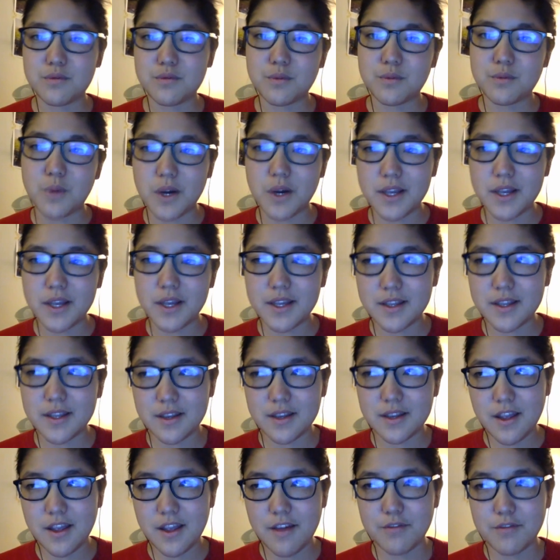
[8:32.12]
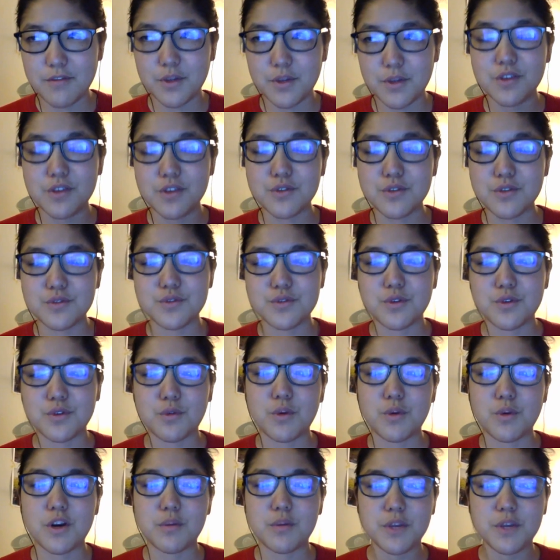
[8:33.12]
what have we used or
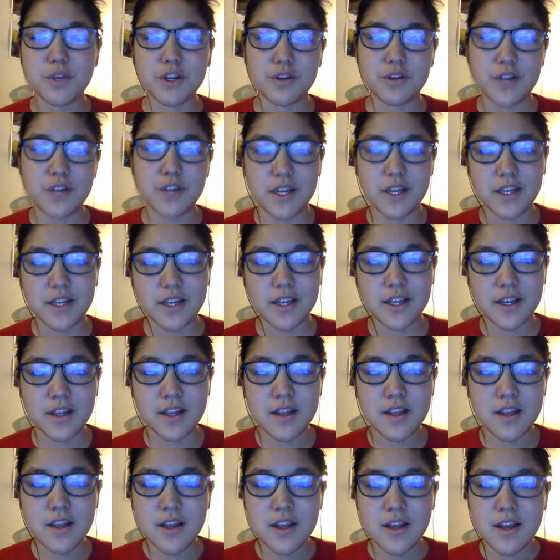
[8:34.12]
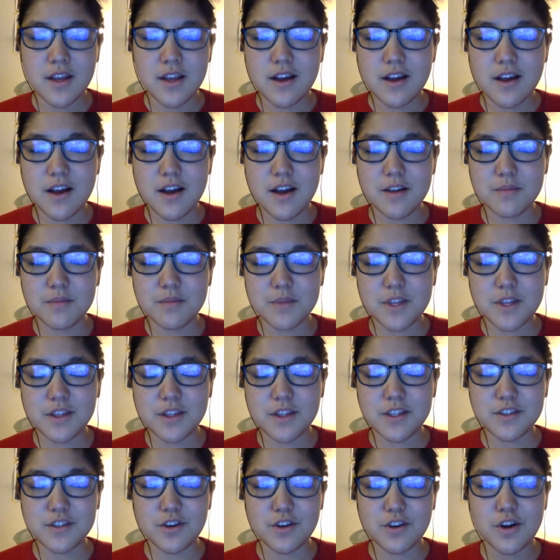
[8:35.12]
what are we creating. And
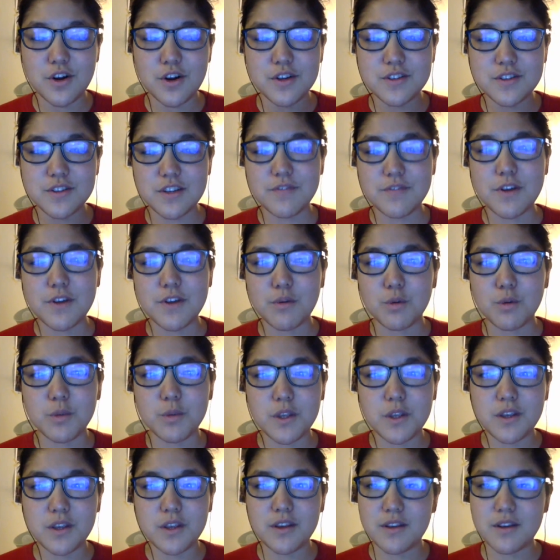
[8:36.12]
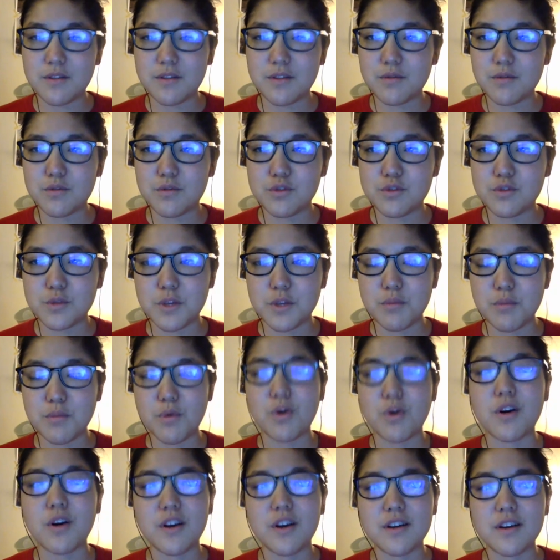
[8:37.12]
these are all stuff that we'll be doing
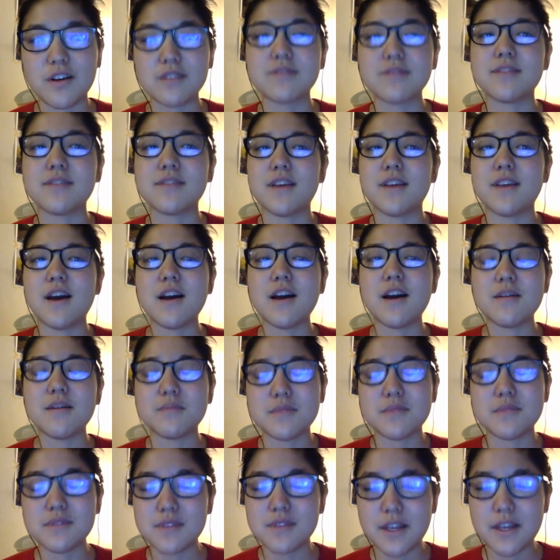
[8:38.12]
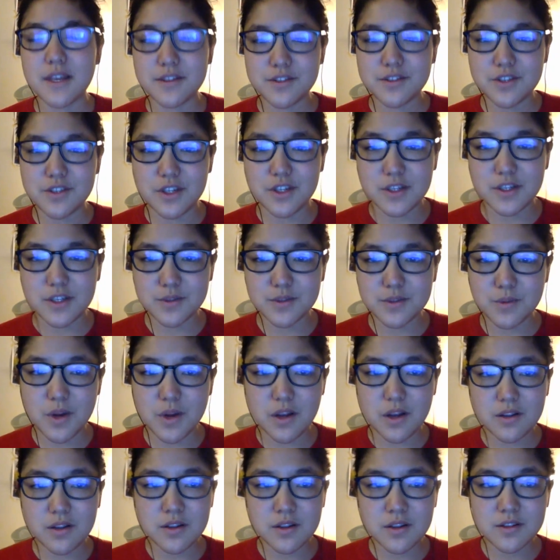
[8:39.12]
more of next year as
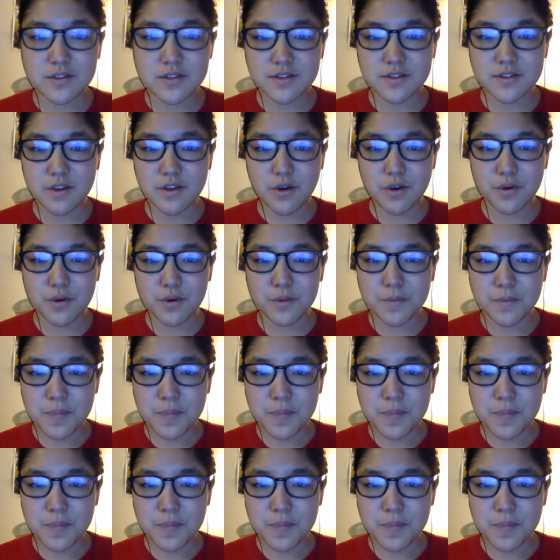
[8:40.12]
well. So